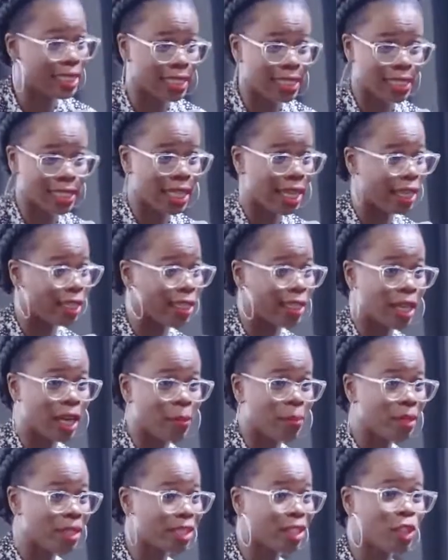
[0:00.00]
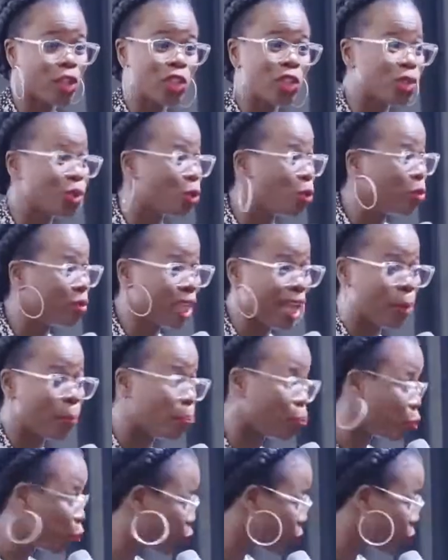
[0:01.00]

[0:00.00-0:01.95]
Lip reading: this, like in our meeting. They just used to be like,